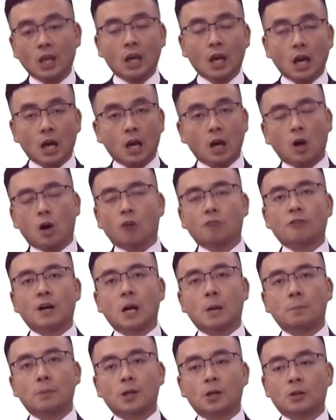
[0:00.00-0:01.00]
of
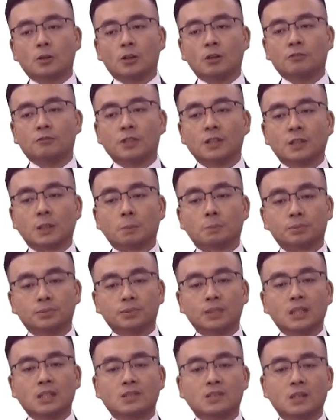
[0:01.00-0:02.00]
our paragraph in the
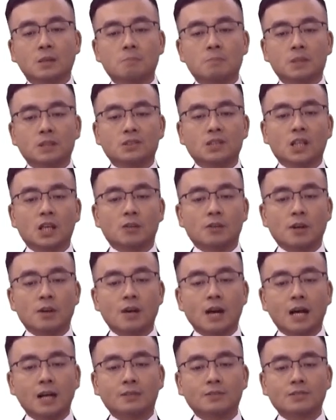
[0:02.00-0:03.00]
preseen
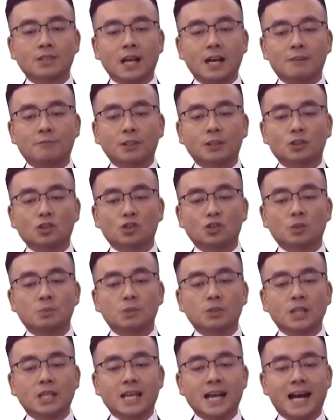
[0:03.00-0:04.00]
material and having the
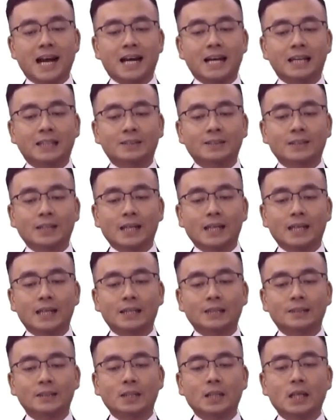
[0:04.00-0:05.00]
summary and
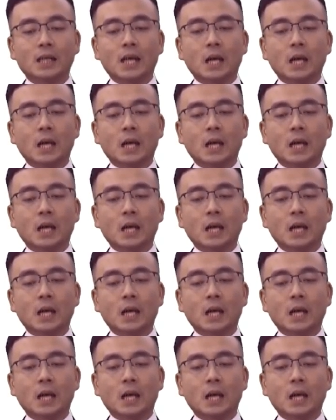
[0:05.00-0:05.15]
then